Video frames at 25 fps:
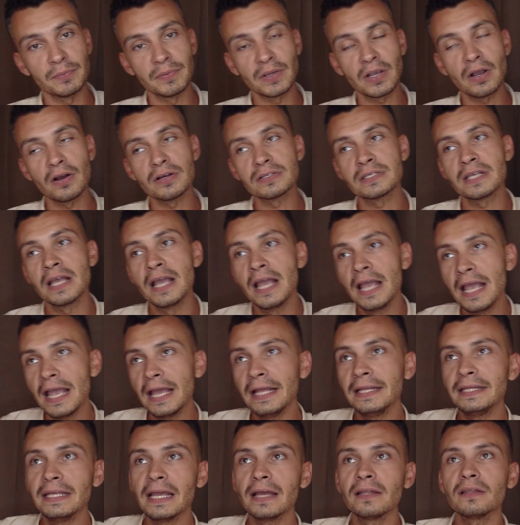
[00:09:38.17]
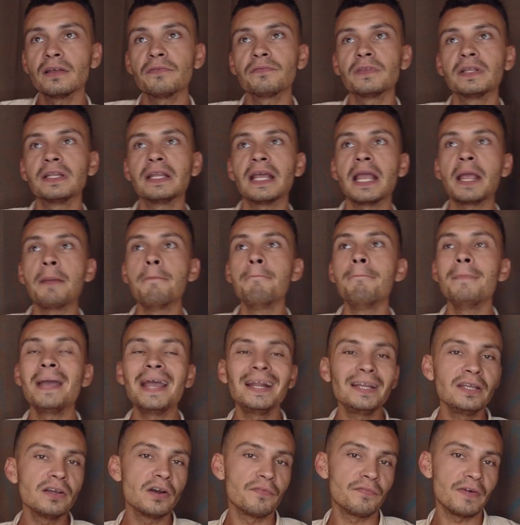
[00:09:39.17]
Because in the end of the day,
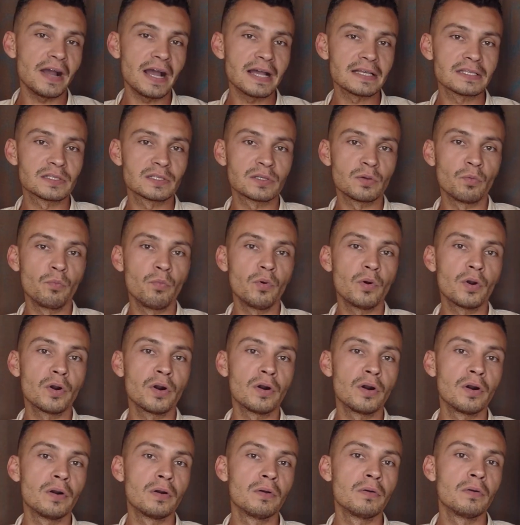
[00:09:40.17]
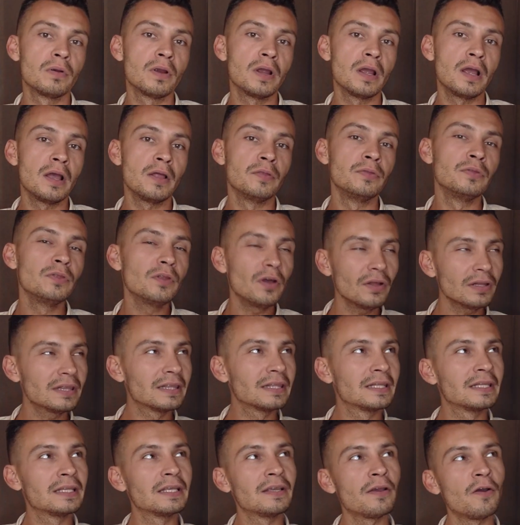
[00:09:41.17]
many of us were
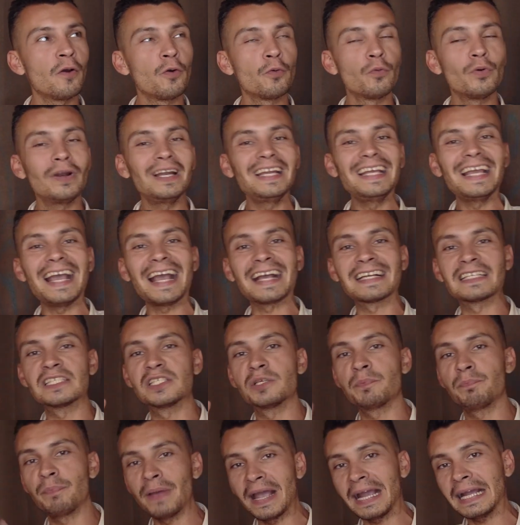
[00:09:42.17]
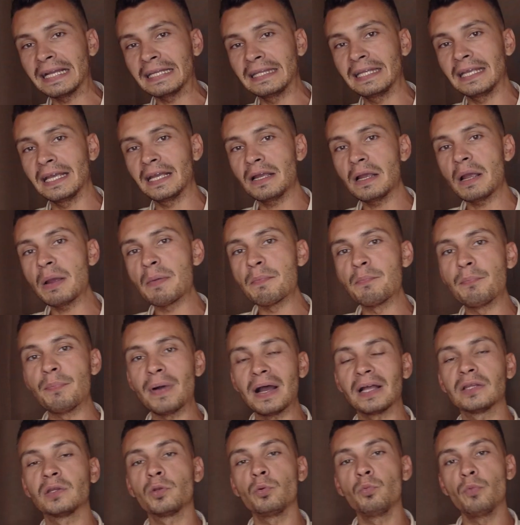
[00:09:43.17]
not really expecting,
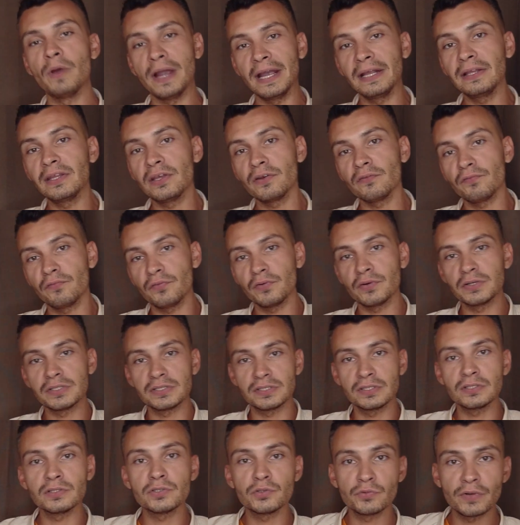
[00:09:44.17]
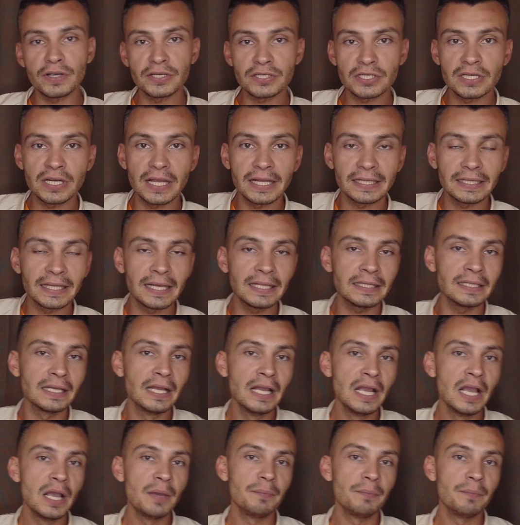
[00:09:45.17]
but waiting for a situation like that,